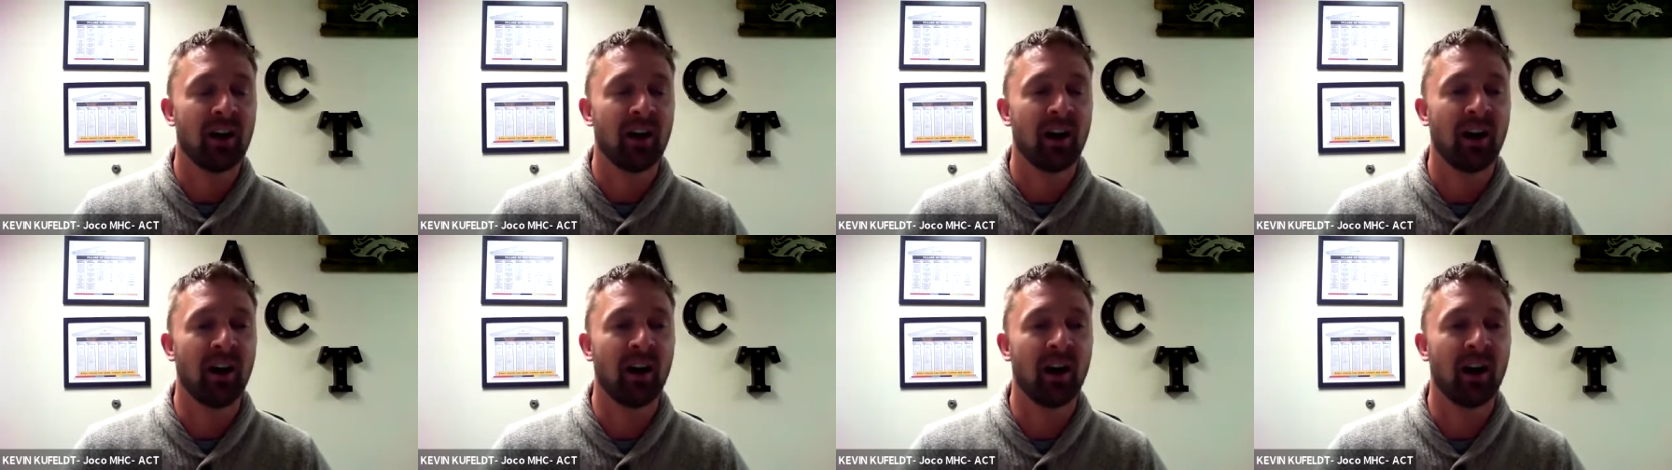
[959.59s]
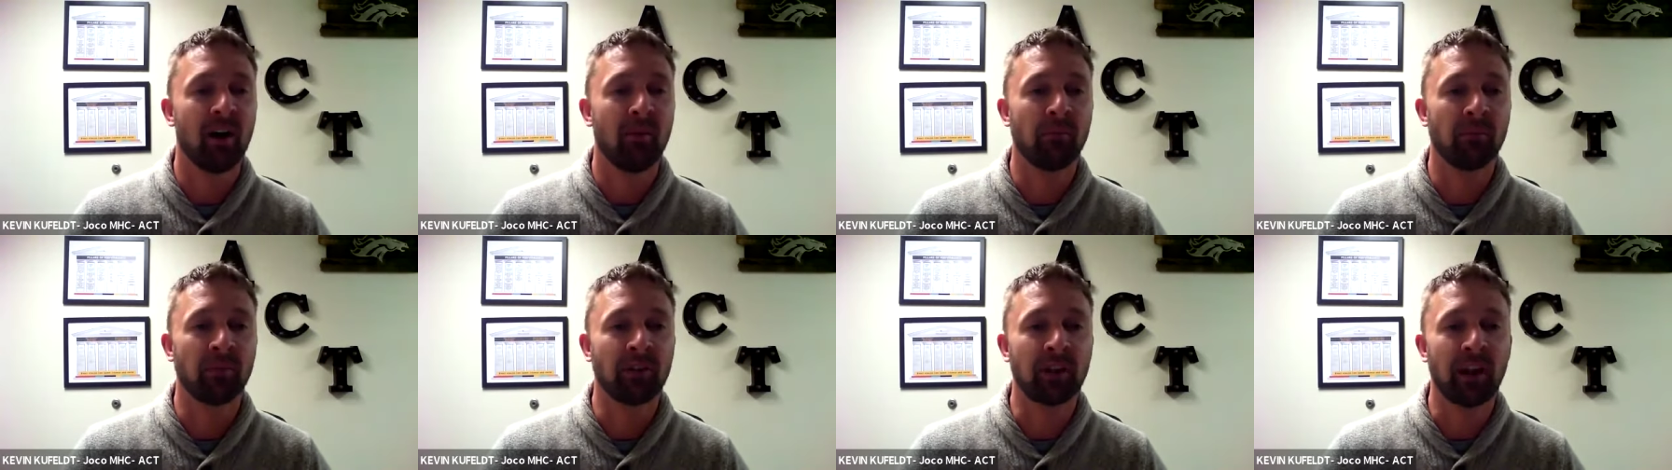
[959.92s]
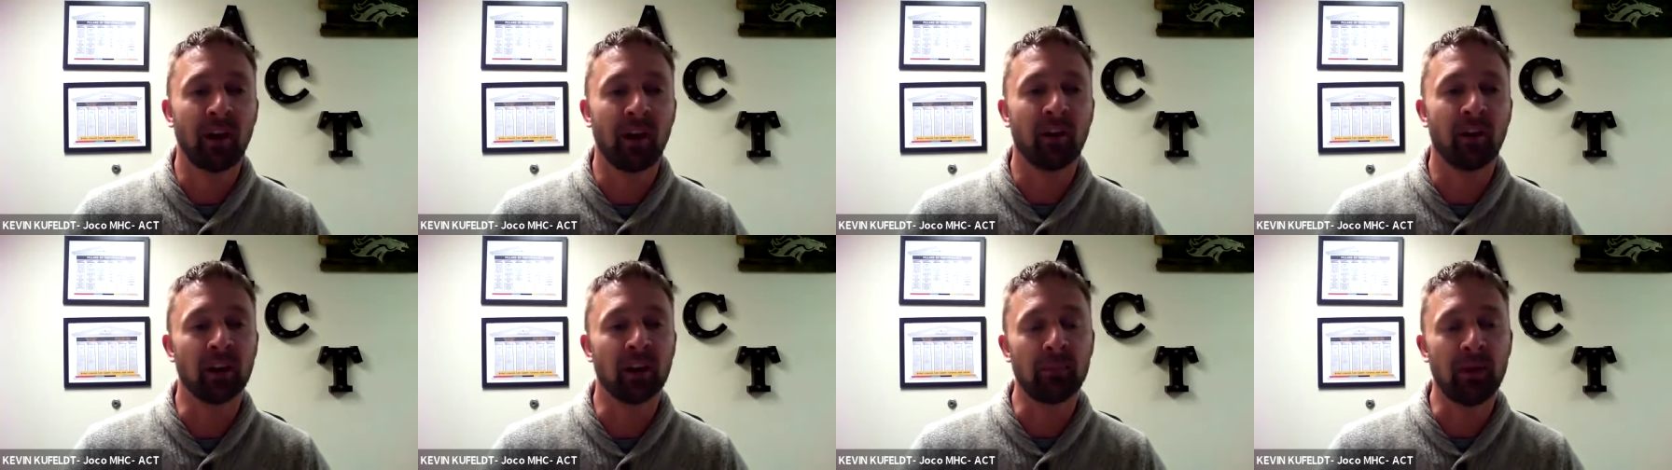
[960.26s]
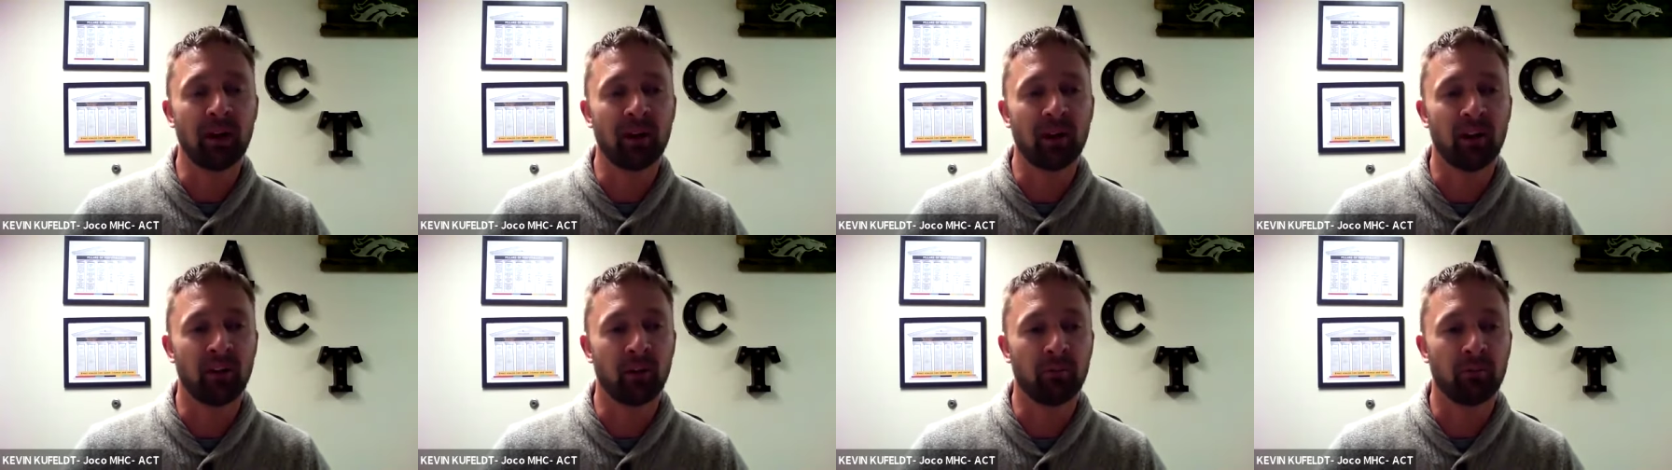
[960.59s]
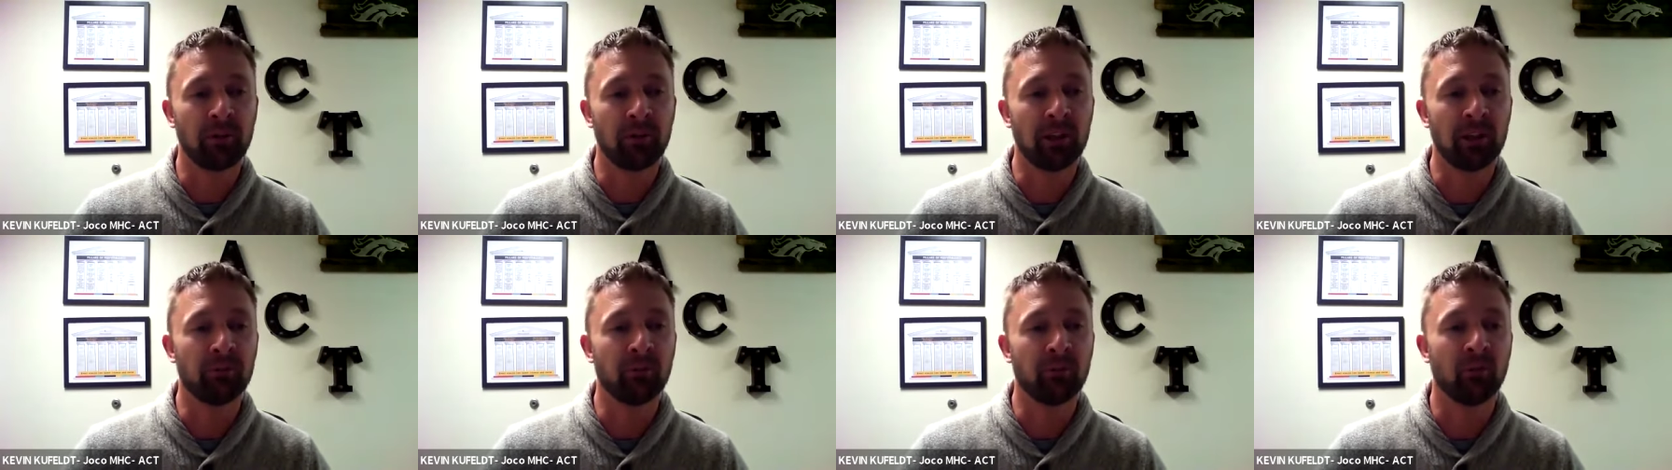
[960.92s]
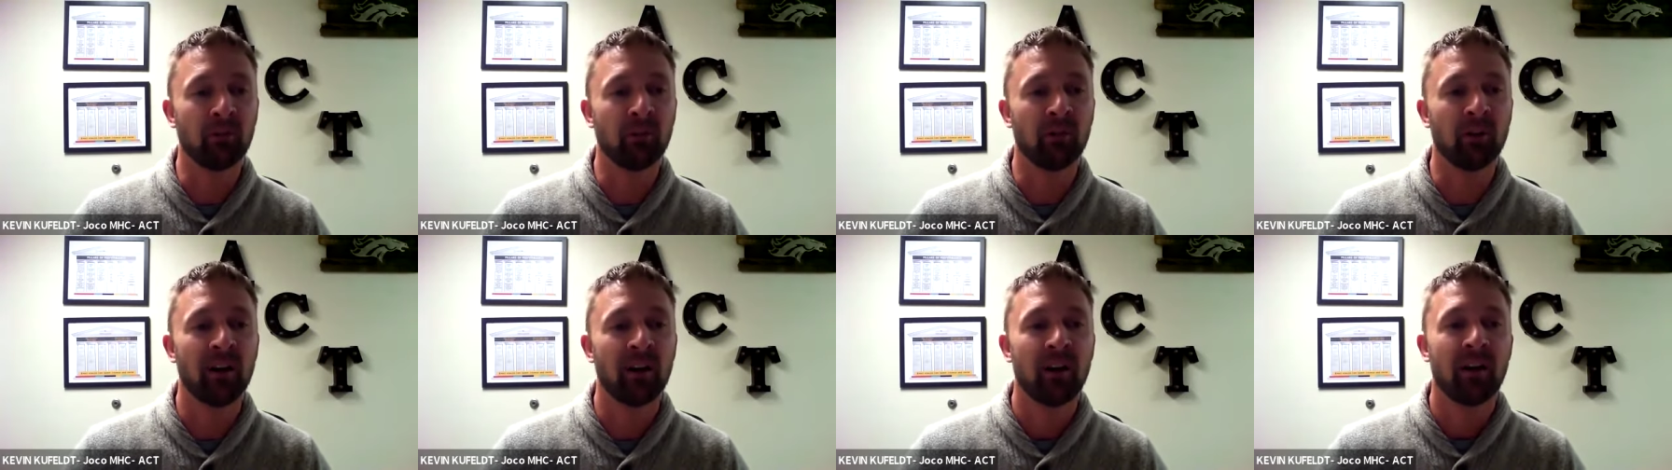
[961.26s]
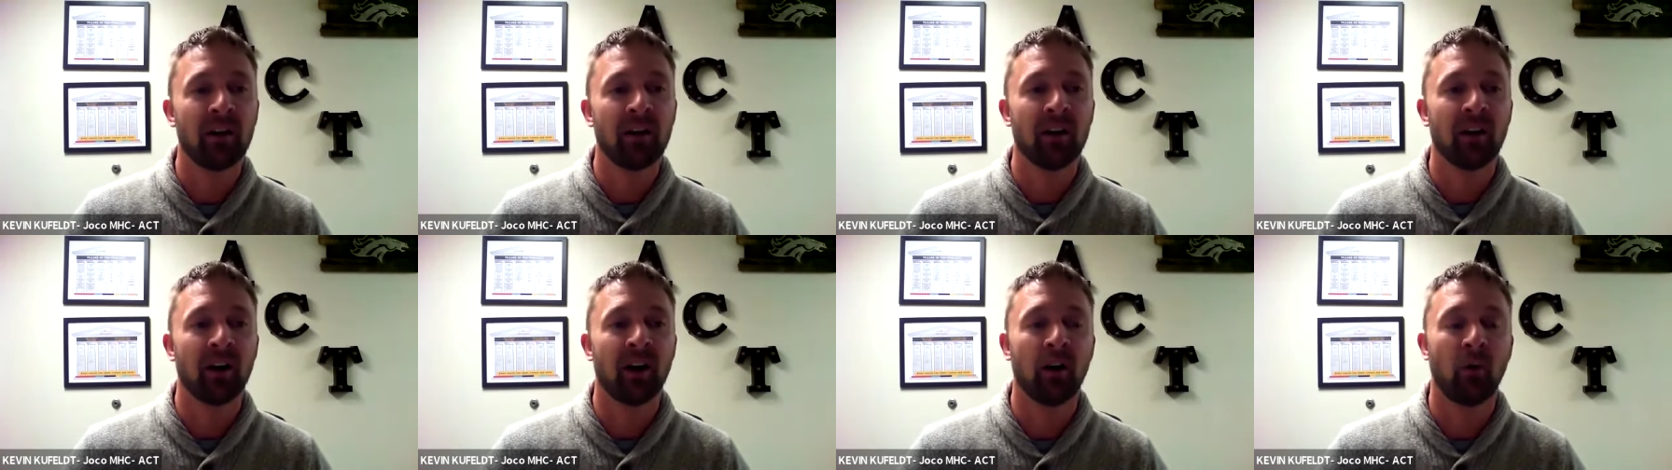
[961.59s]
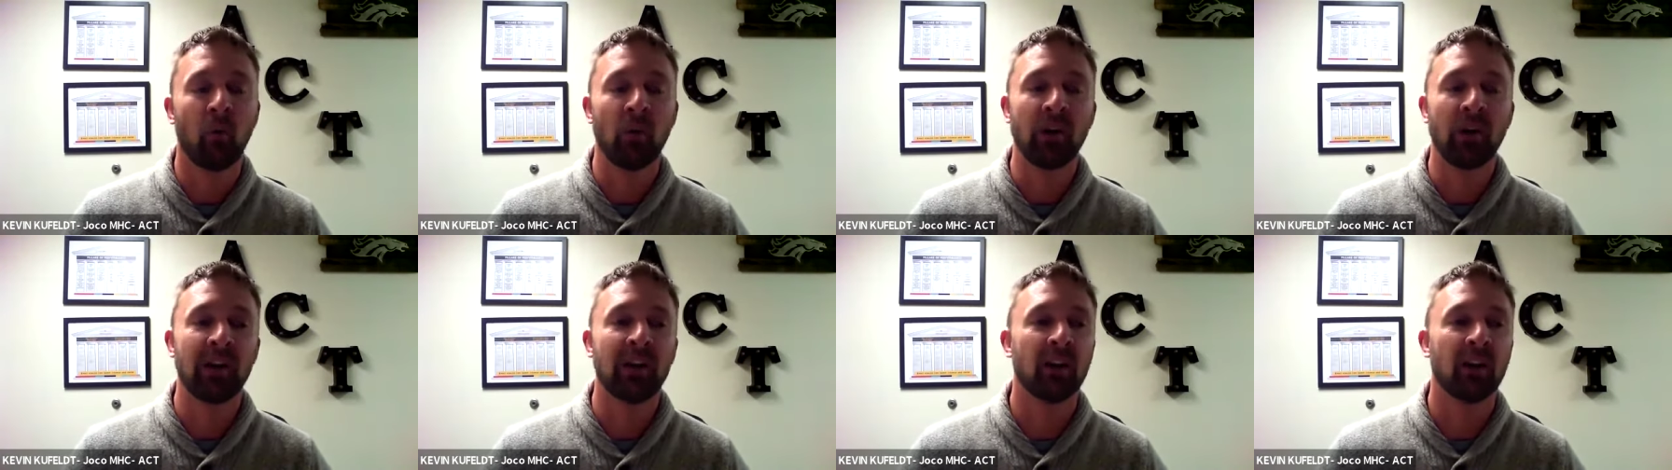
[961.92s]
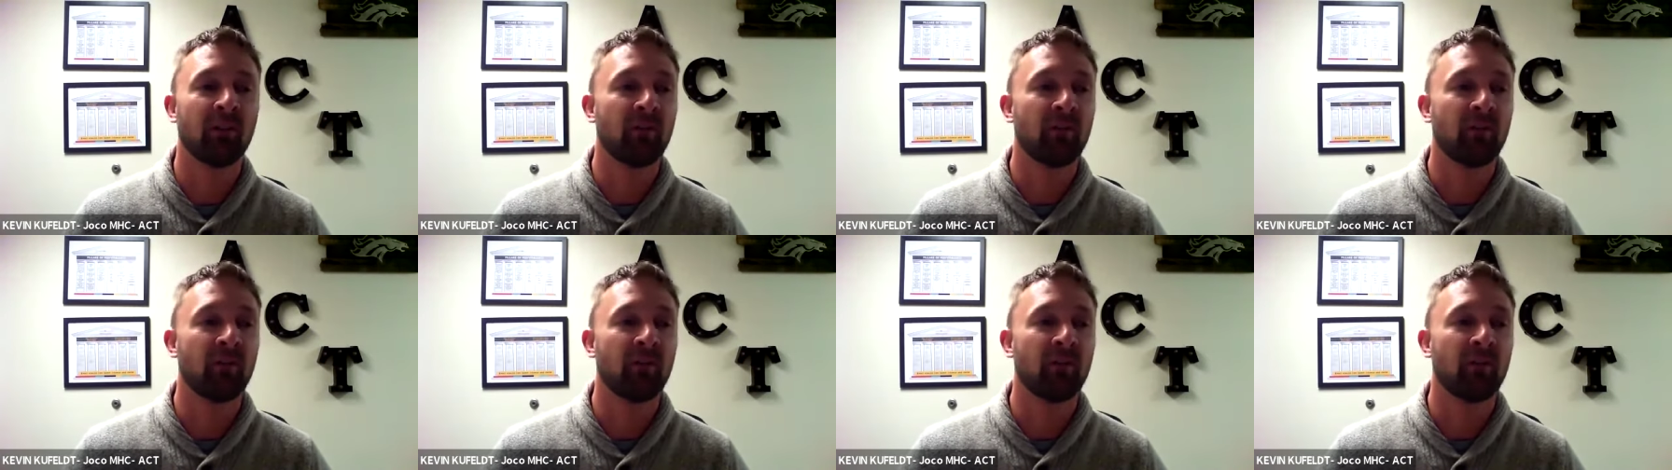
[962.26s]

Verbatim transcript: um, caring about other people. Uh, we hear